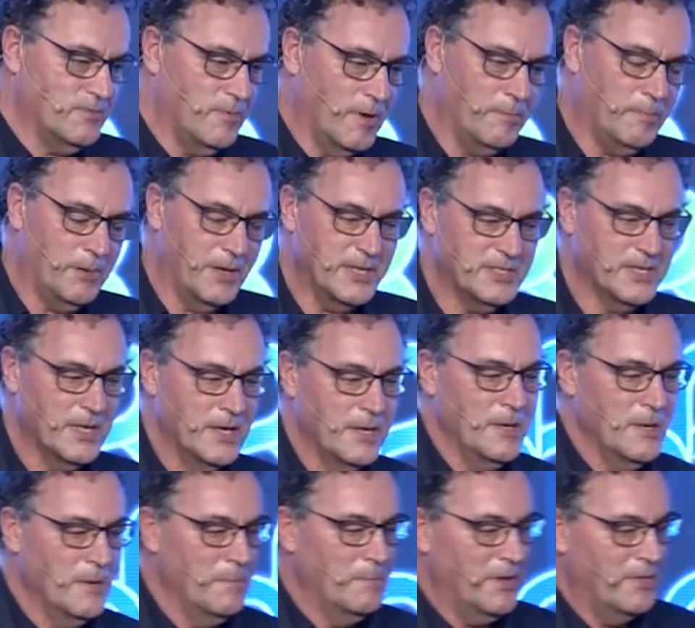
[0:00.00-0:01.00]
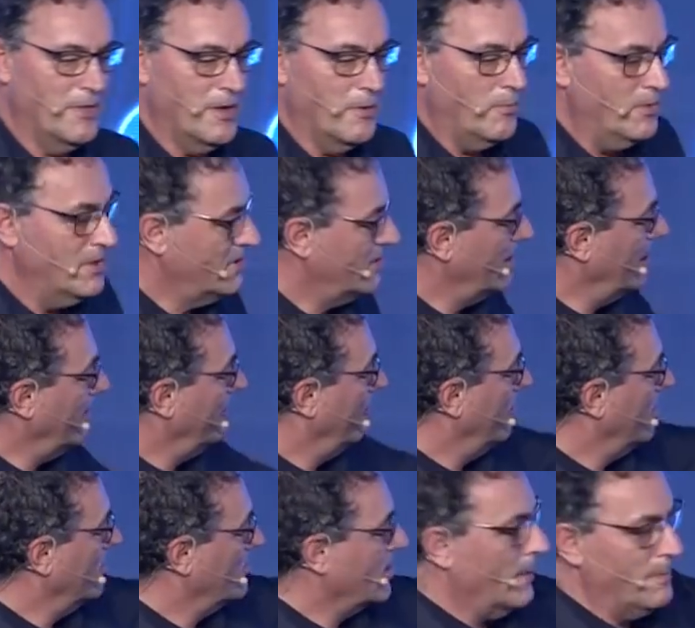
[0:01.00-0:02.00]
one, please. But then we see,
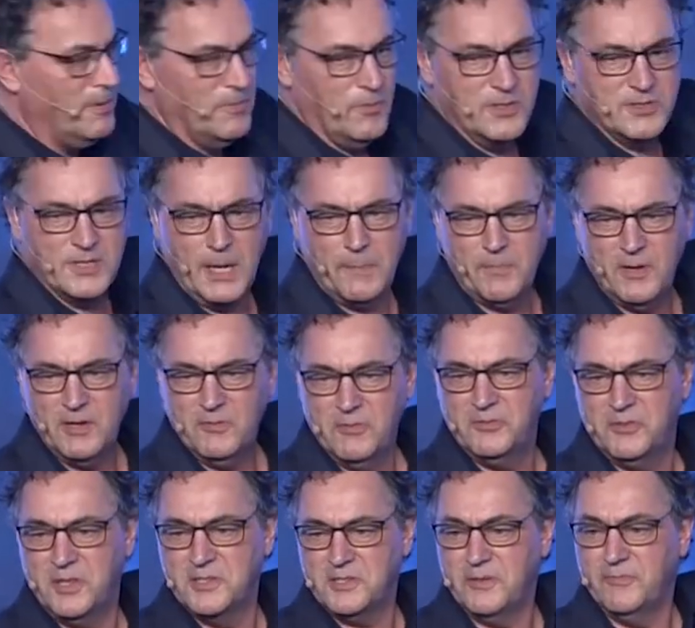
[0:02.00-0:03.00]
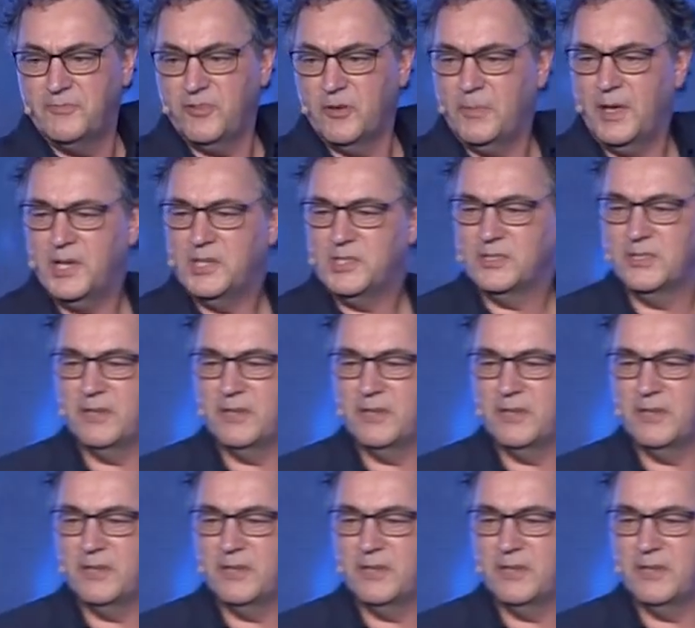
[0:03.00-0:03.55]
for example, what's happening with disinformation